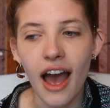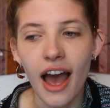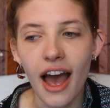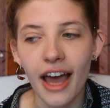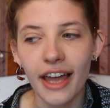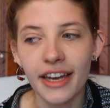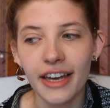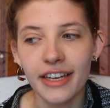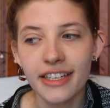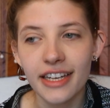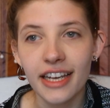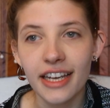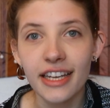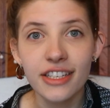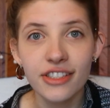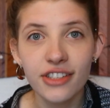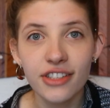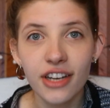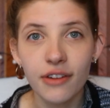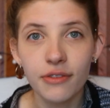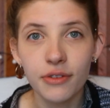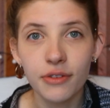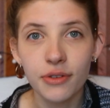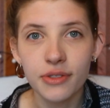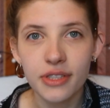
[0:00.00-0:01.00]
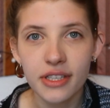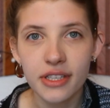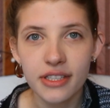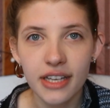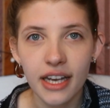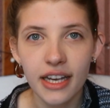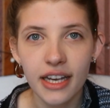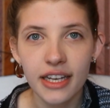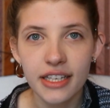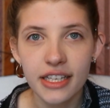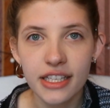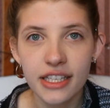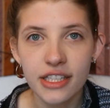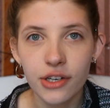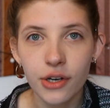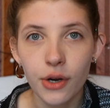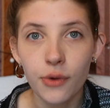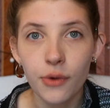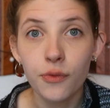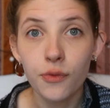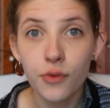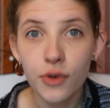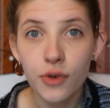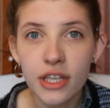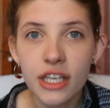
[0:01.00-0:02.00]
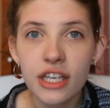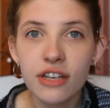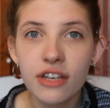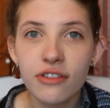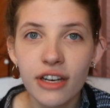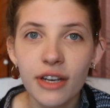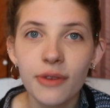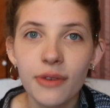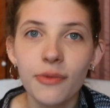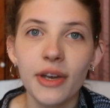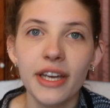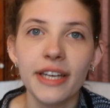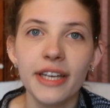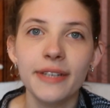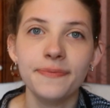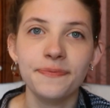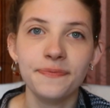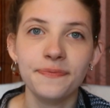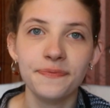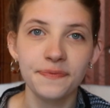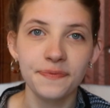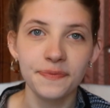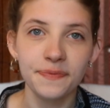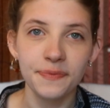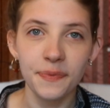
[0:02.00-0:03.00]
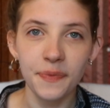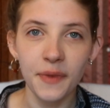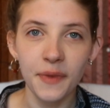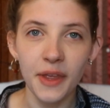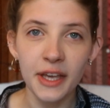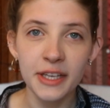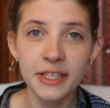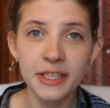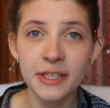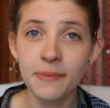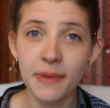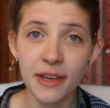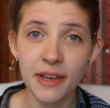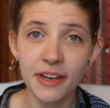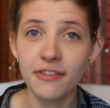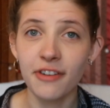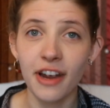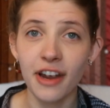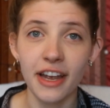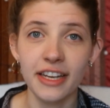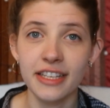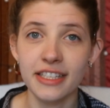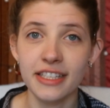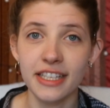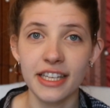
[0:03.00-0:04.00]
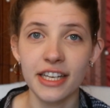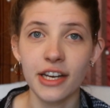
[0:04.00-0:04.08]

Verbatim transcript: And in general, societies are a really great way to make friends.